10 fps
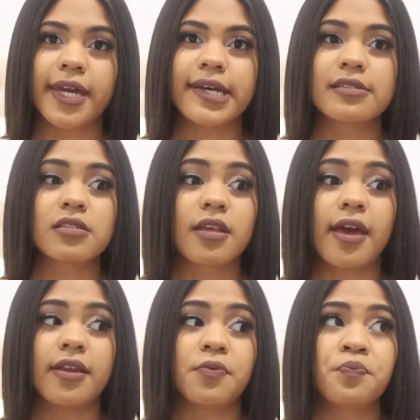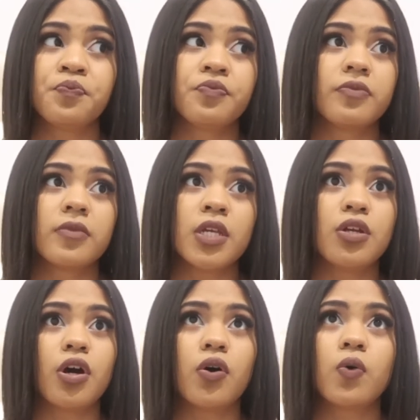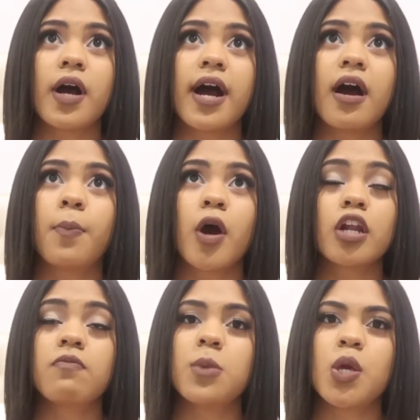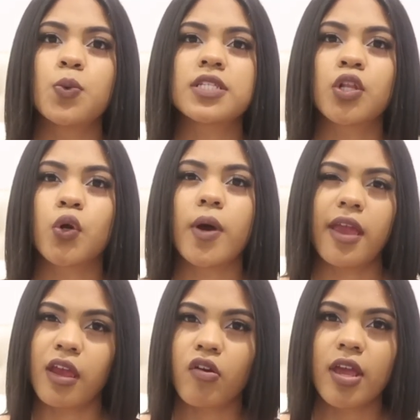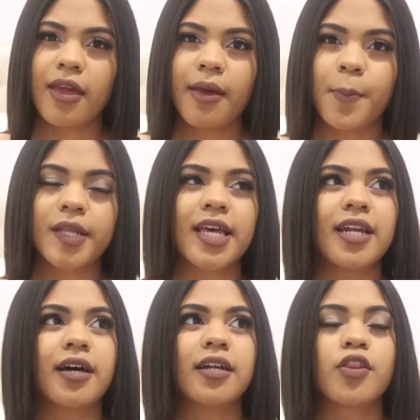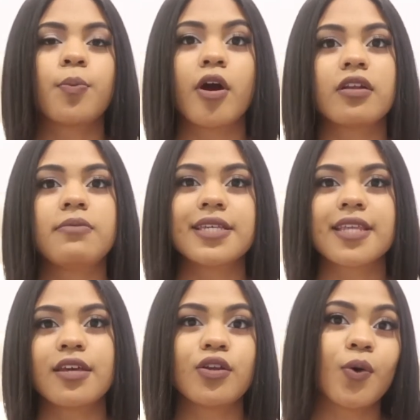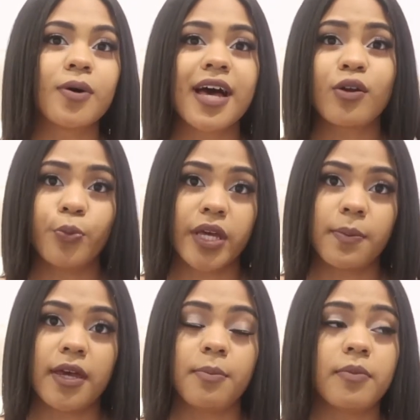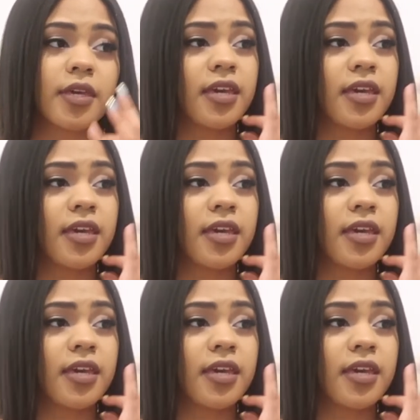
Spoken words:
I guess. And, you know, a part of me was a little angry, but then another part of me is like, you know what, I don't blame him.